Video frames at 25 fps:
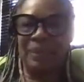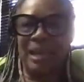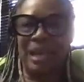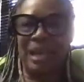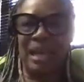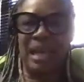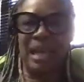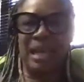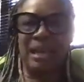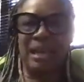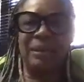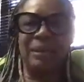
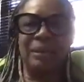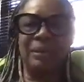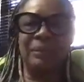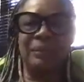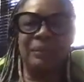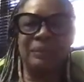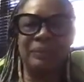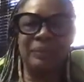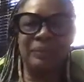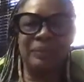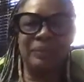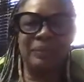
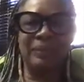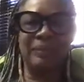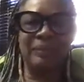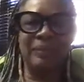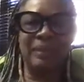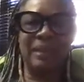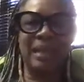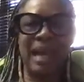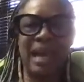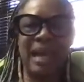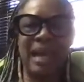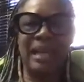uh-oh,
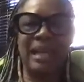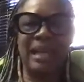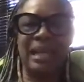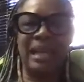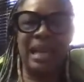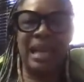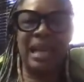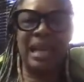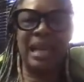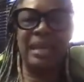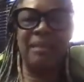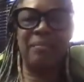got a
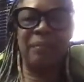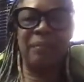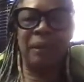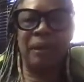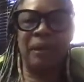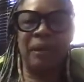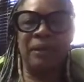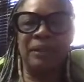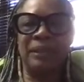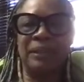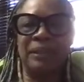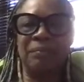late
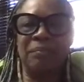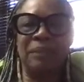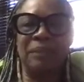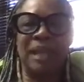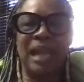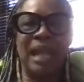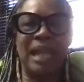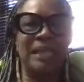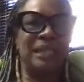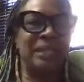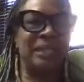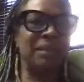person.
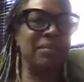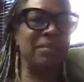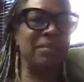That's